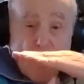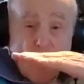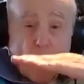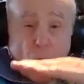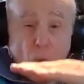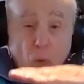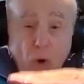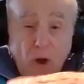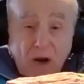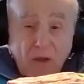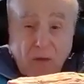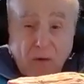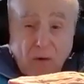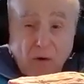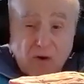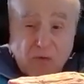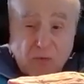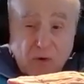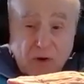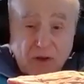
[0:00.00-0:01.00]
One of
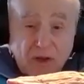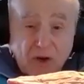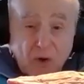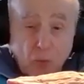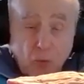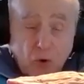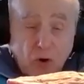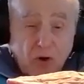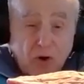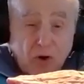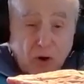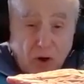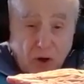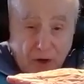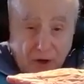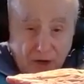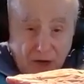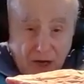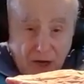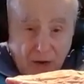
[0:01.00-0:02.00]
those we're going to work
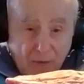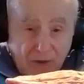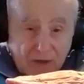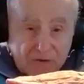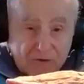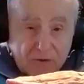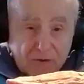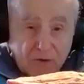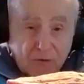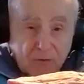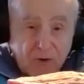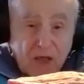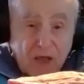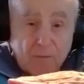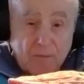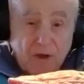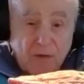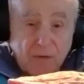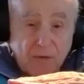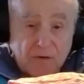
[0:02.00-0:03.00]
on now. That's your
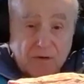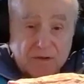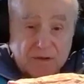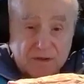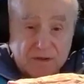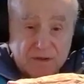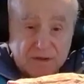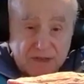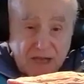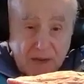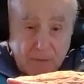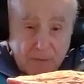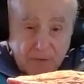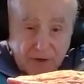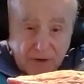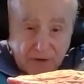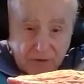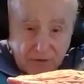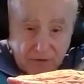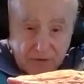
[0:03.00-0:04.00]
grandmother's
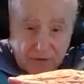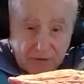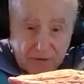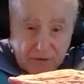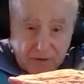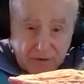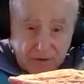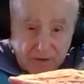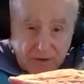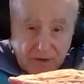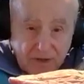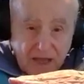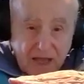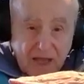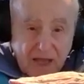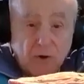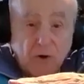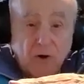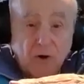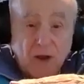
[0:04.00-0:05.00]
statement mm-hmm.
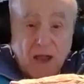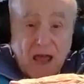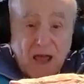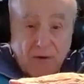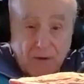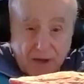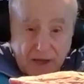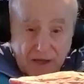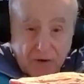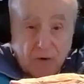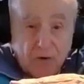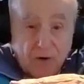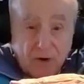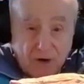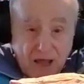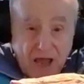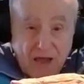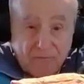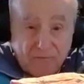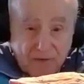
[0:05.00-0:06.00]
and her laugh and her
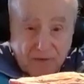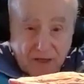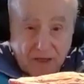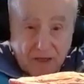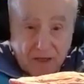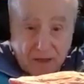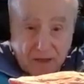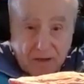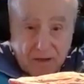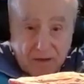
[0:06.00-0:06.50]
laughing.